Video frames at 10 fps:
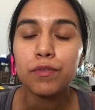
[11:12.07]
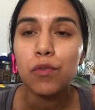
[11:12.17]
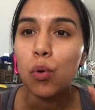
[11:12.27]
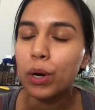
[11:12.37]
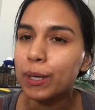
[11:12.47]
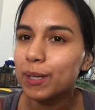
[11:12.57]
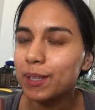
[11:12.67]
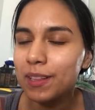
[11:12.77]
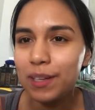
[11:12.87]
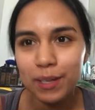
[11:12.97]
for
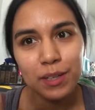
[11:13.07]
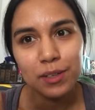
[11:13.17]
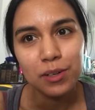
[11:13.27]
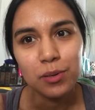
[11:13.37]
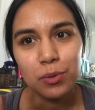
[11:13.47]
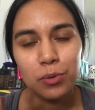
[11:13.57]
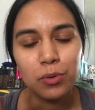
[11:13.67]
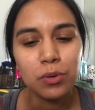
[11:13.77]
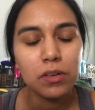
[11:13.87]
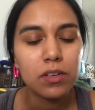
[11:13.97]

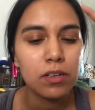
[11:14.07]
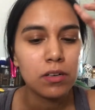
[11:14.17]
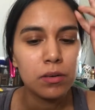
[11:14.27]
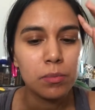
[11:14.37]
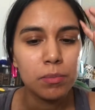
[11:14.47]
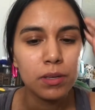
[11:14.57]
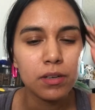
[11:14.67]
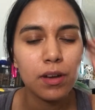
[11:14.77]
clinical um